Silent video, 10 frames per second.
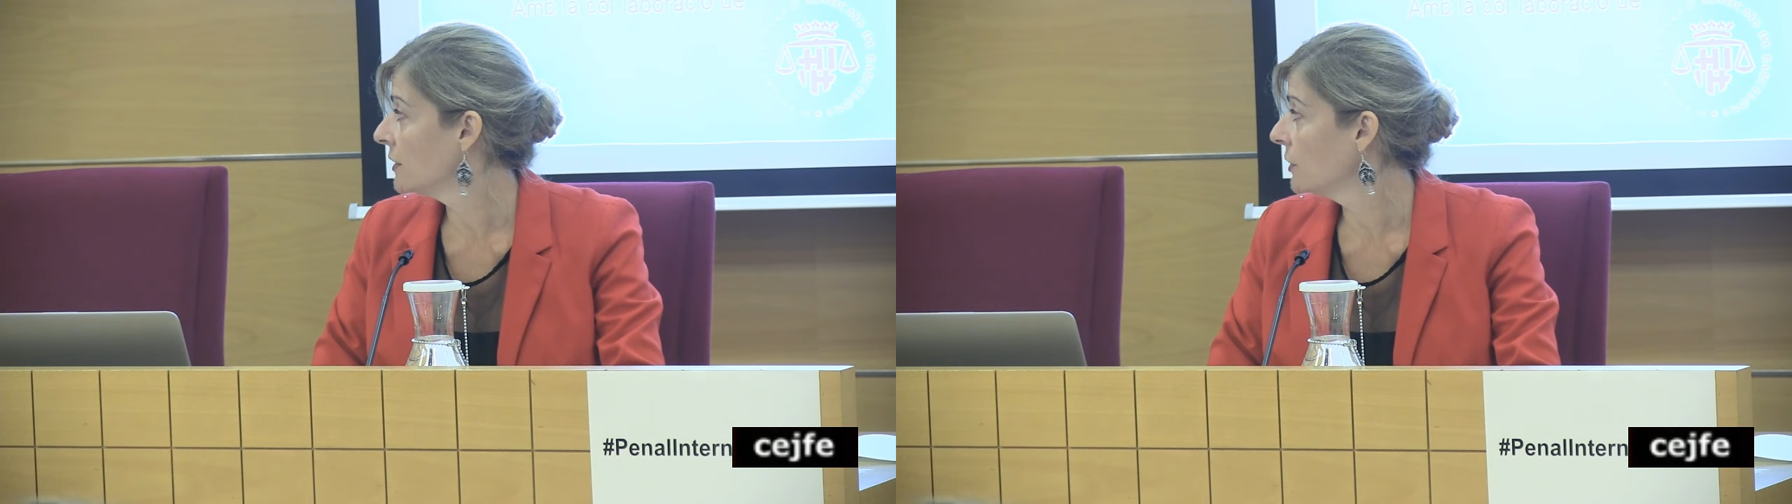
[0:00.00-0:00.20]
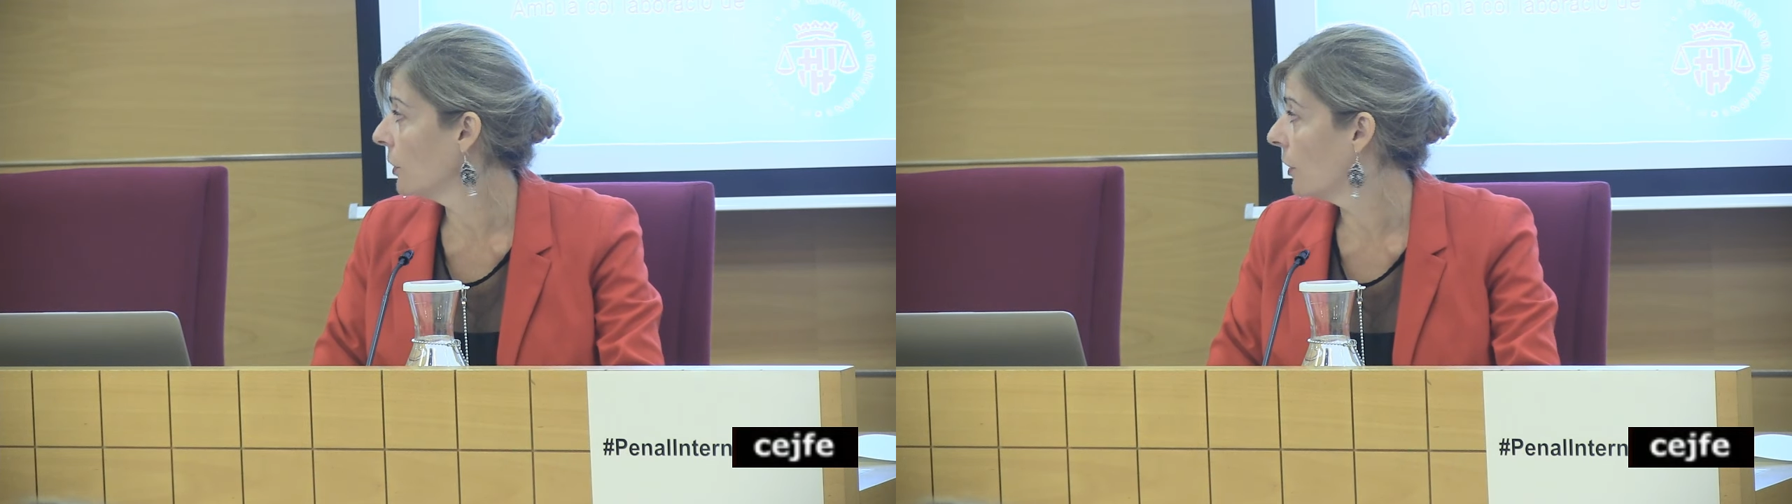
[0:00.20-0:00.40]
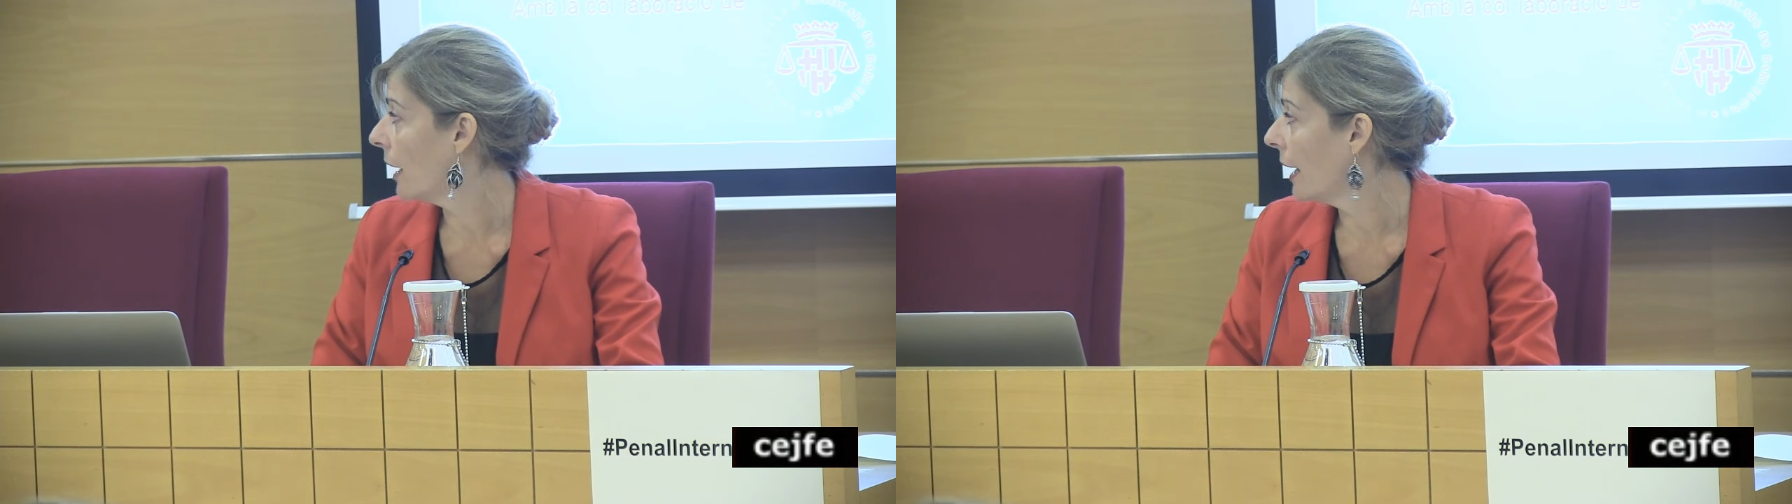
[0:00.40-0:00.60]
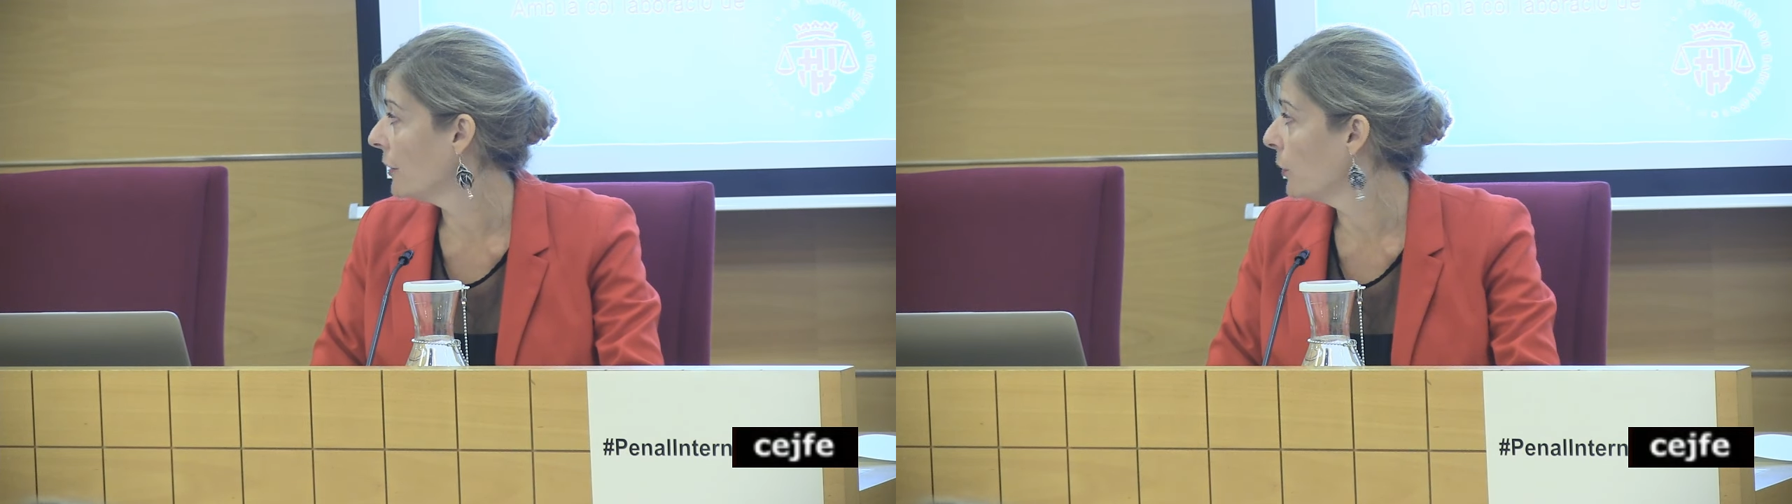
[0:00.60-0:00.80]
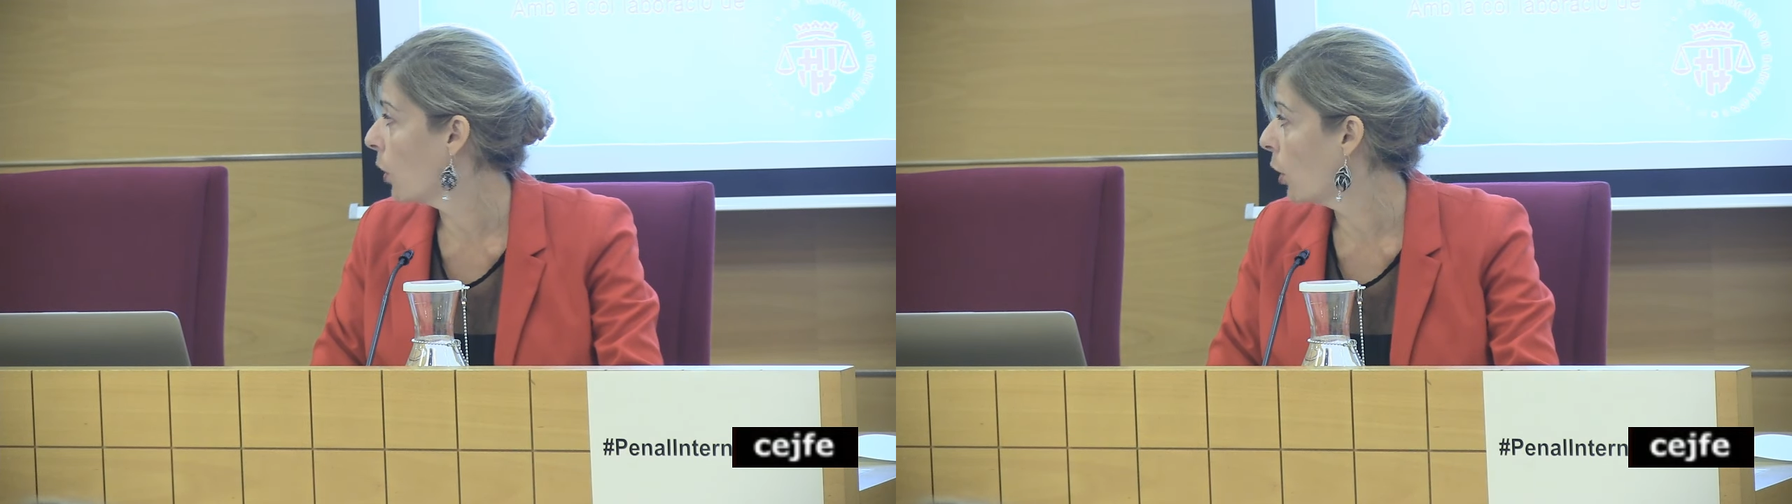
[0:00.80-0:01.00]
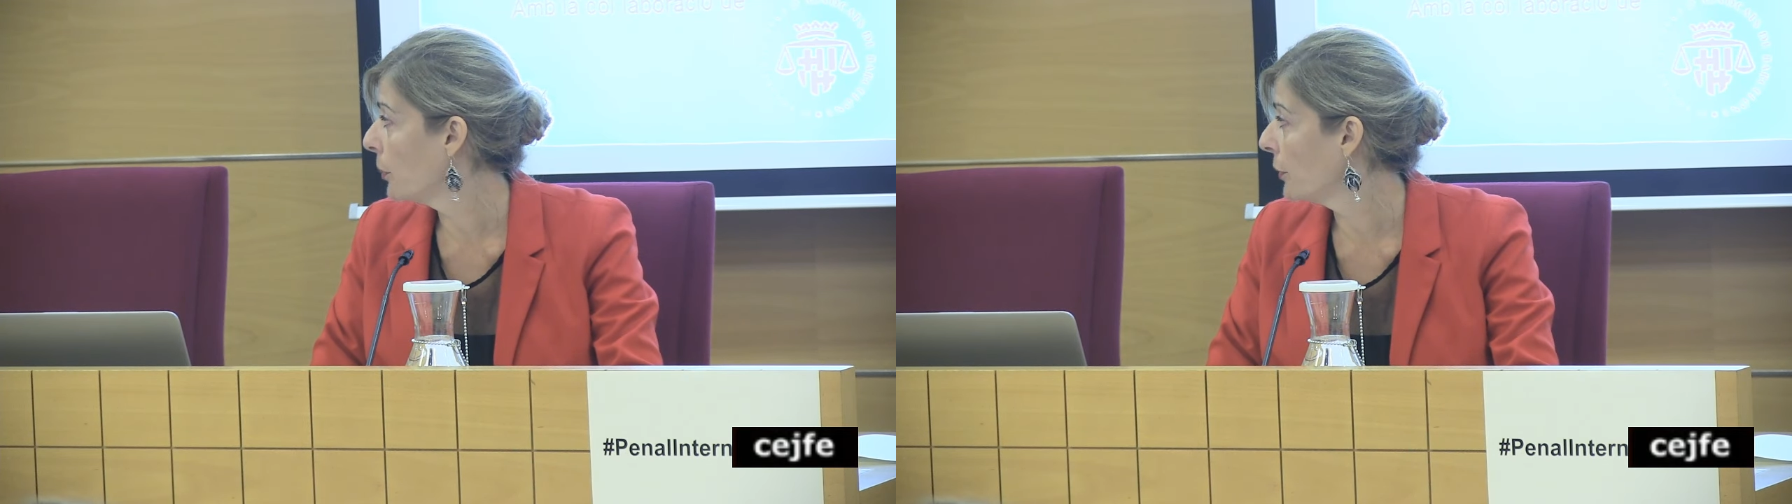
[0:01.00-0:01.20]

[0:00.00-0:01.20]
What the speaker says: So I do hope